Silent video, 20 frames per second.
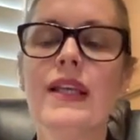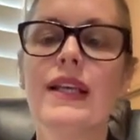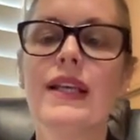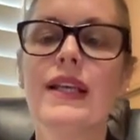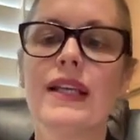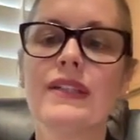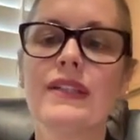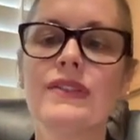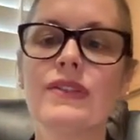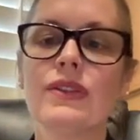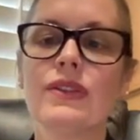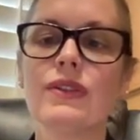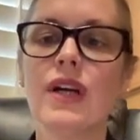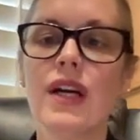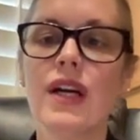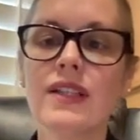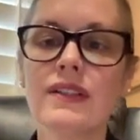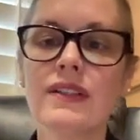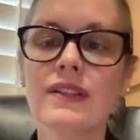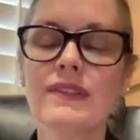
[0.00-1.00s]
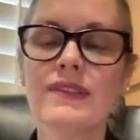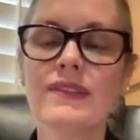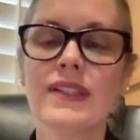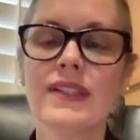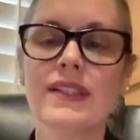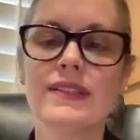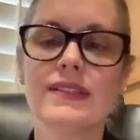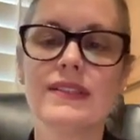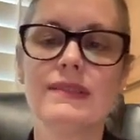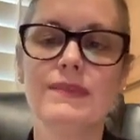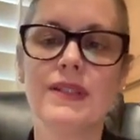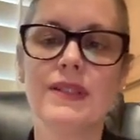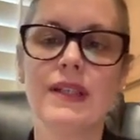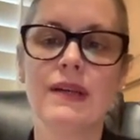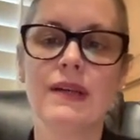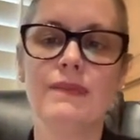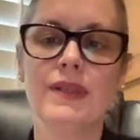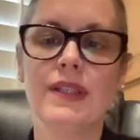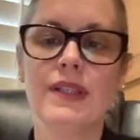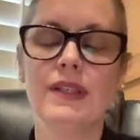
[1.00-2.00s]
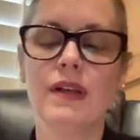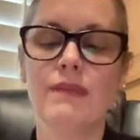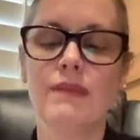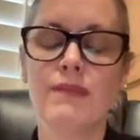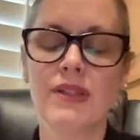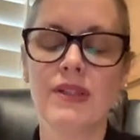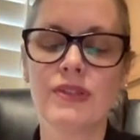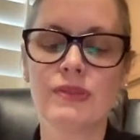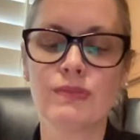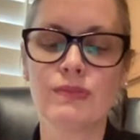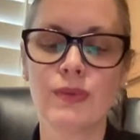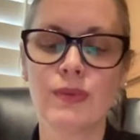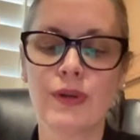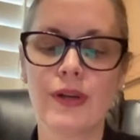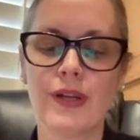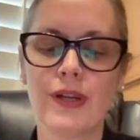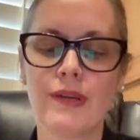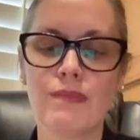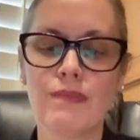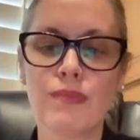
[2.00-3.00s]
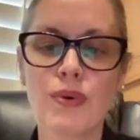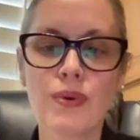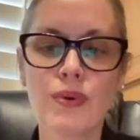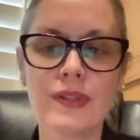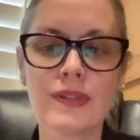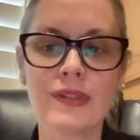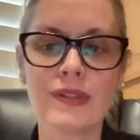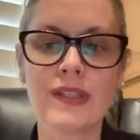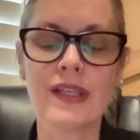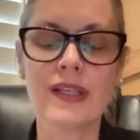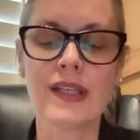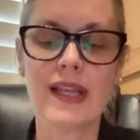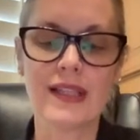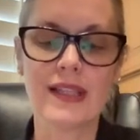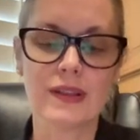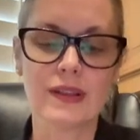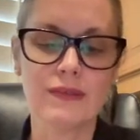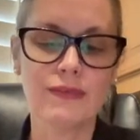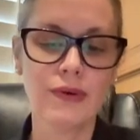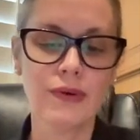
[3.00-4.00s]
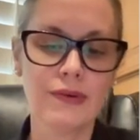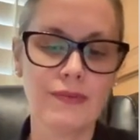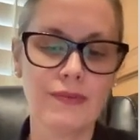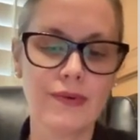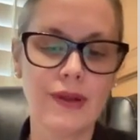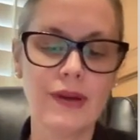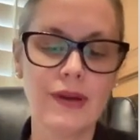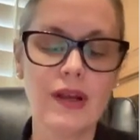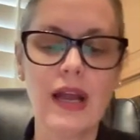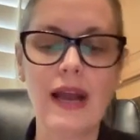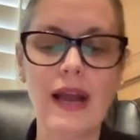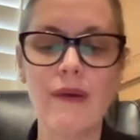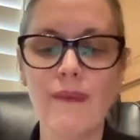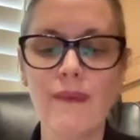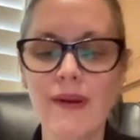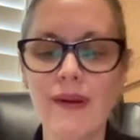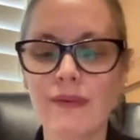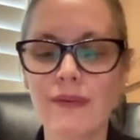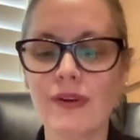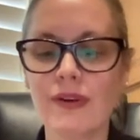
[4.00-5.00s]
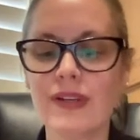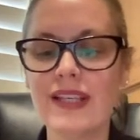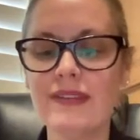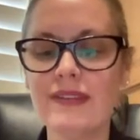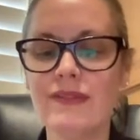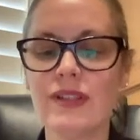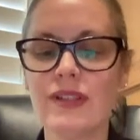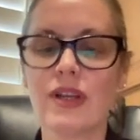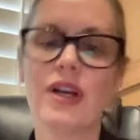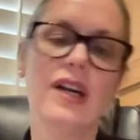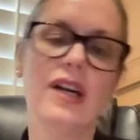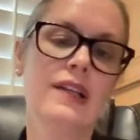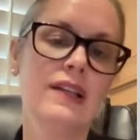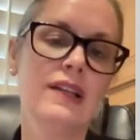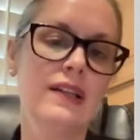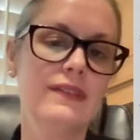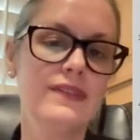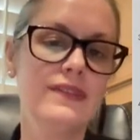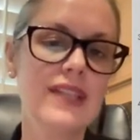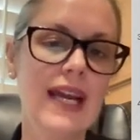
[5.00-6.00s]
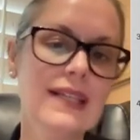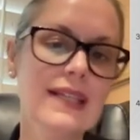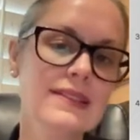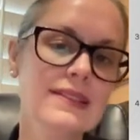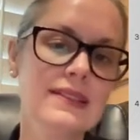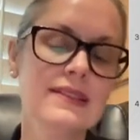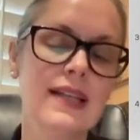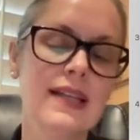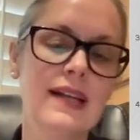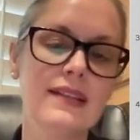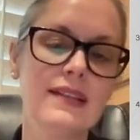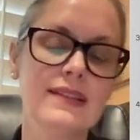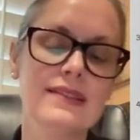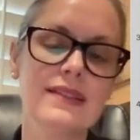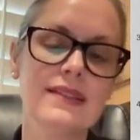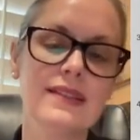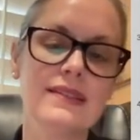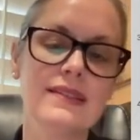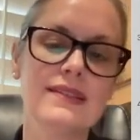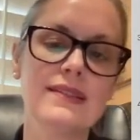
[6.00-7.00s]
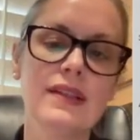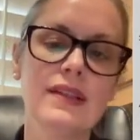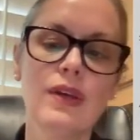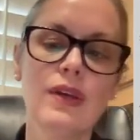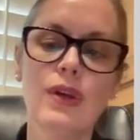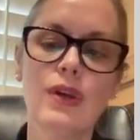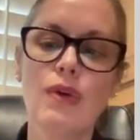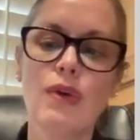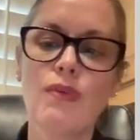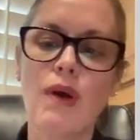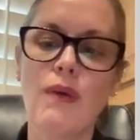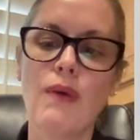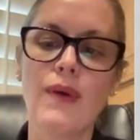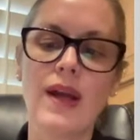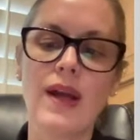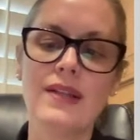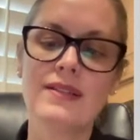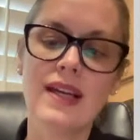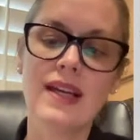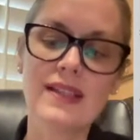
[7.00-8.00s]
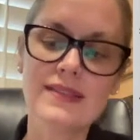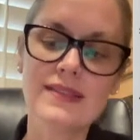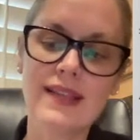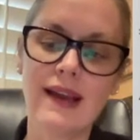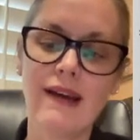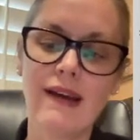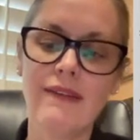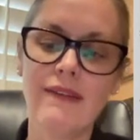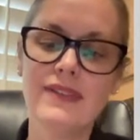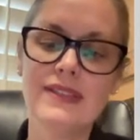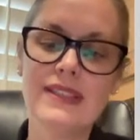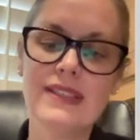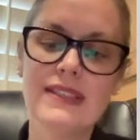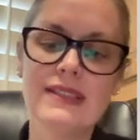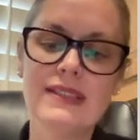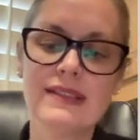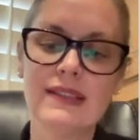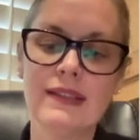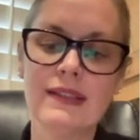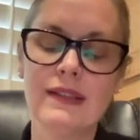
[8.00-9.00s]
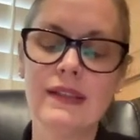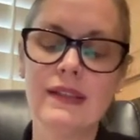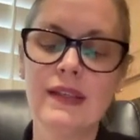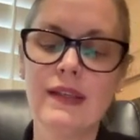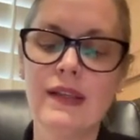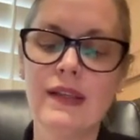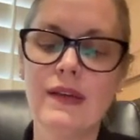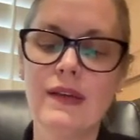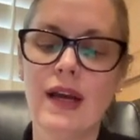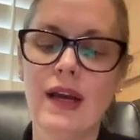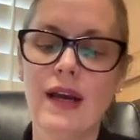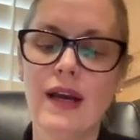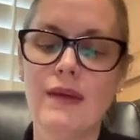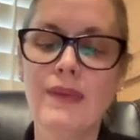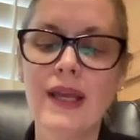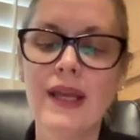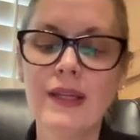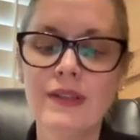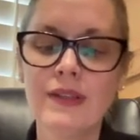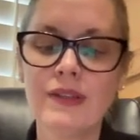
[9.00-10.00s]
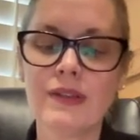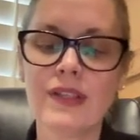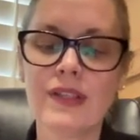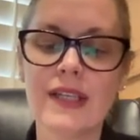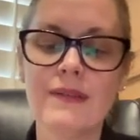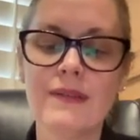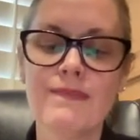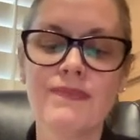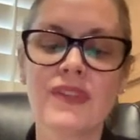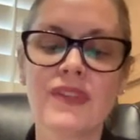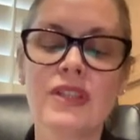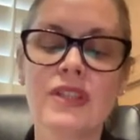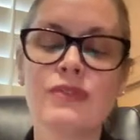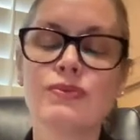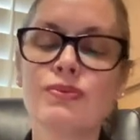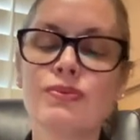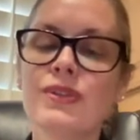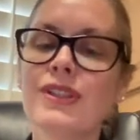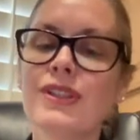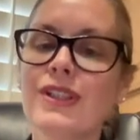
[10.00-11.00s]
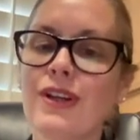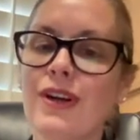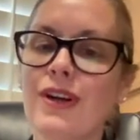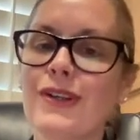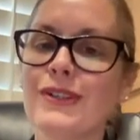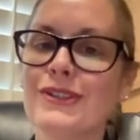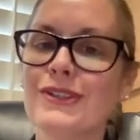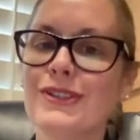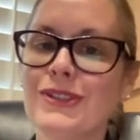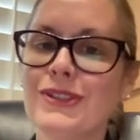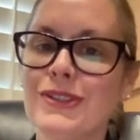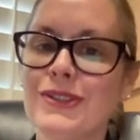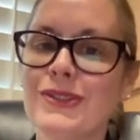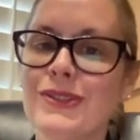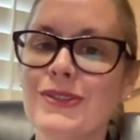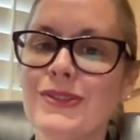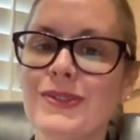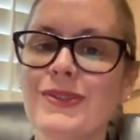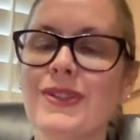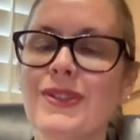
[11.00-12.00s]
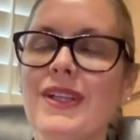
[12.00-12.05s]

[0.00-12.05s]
And so cognitive science is becoming much more important and at the forefront. However, even cognitive task analysis, while it does have a decent pedigree, is really hard to do